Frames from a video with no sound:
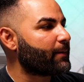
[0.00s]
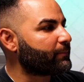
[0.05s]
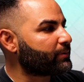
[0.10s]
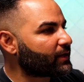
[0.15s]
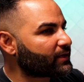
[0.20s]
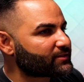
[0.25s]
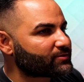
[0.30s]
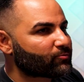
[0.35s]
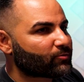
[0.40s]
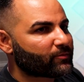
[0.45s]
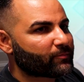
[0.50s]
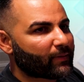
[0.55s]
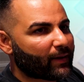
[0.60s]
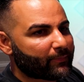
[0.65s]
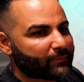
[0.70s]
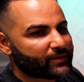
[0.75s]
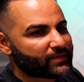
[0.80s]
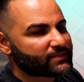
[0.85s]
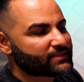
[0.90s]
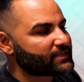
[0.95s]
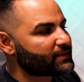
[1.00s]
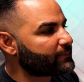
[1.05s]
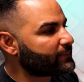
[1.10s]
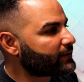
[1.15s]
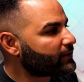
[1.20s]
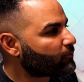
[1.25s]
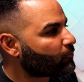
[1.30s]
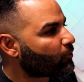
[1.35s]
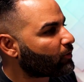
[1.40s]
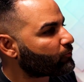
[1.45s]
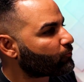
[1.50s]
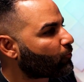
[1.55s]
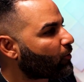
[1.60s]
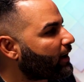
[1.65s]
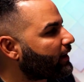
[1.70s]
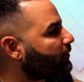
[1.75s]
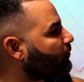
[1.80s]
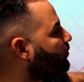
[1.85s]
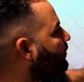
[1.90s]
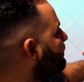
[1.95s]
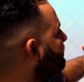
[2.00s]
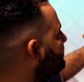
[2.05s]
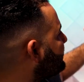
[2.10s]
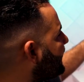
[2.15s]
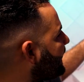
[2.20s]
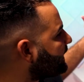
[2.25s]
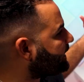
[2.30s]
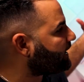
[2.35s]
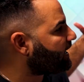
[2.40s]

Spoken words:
Plus with my PC being one white, one black,